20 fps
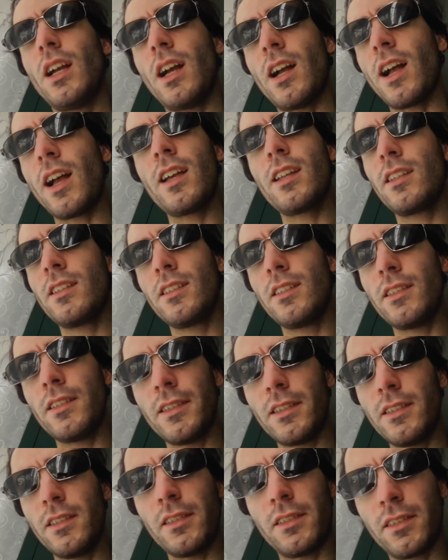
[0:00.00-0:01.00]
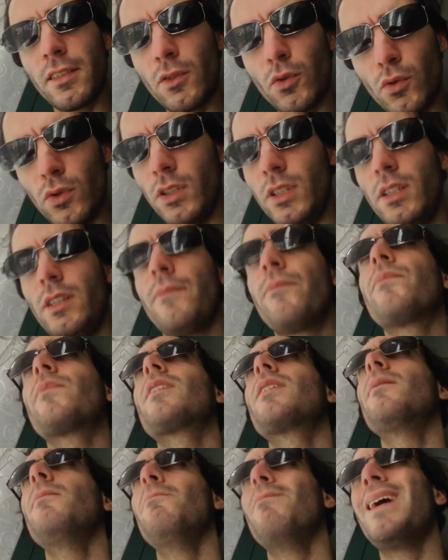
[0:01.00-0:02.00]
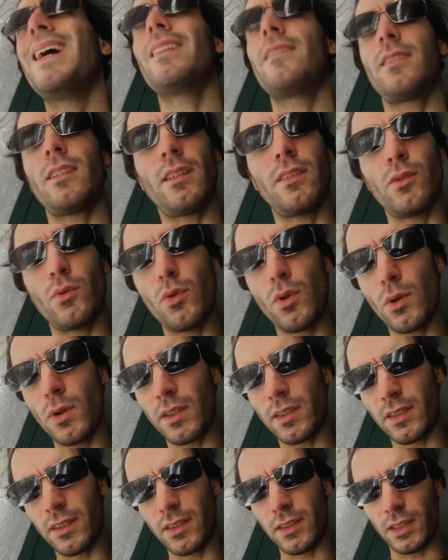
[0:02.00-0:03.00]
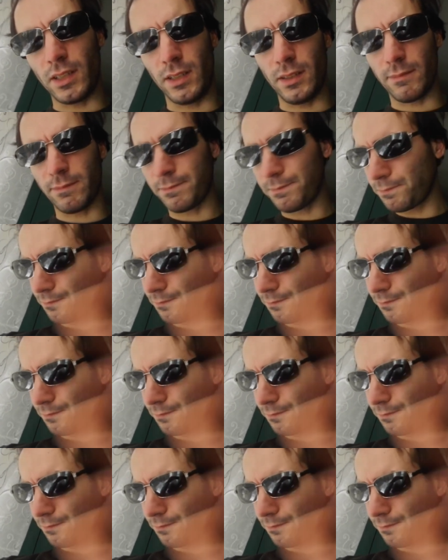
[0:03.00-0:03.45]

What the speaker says: I did it today. But, as we always say,